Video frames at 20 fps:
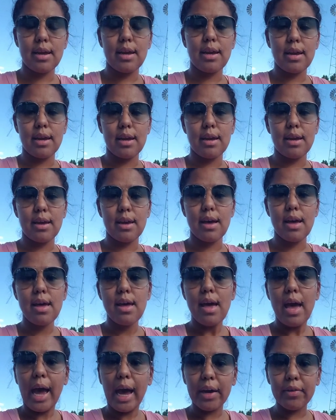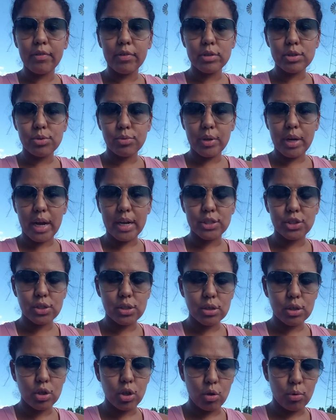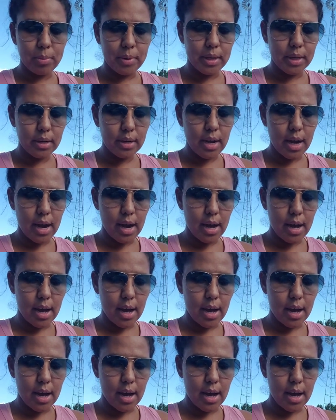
a adverse reaction to Clomid.